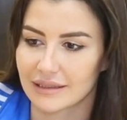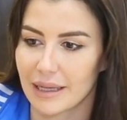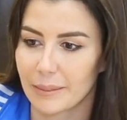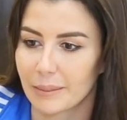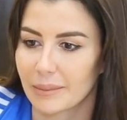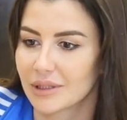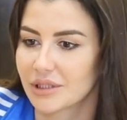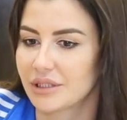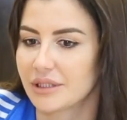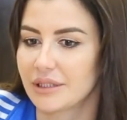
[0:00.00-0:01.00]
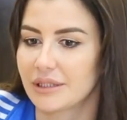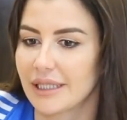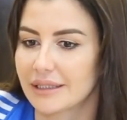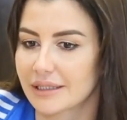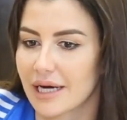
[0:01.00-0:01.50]
them. She
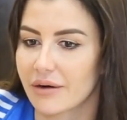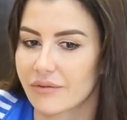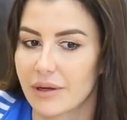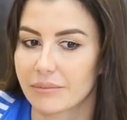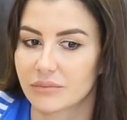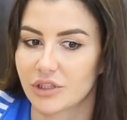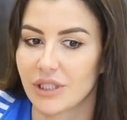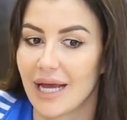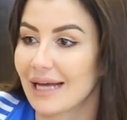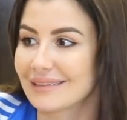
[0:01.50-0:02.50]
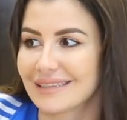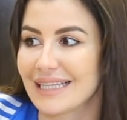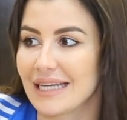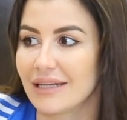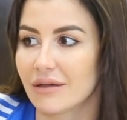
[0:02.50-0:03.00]
takes care of them. She has
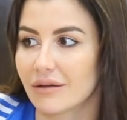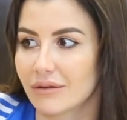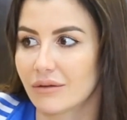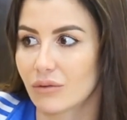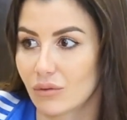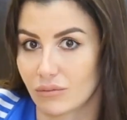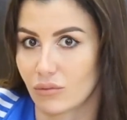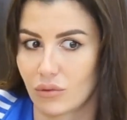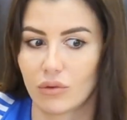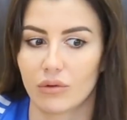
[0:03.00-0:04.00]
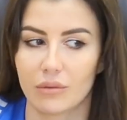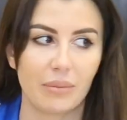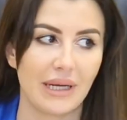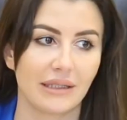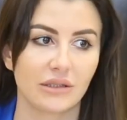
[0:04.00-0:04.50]
in her own
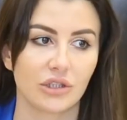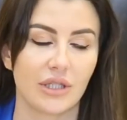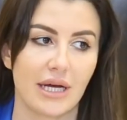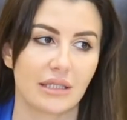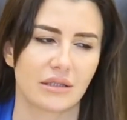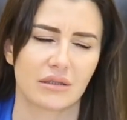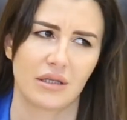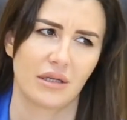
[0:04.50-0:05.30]
place, she has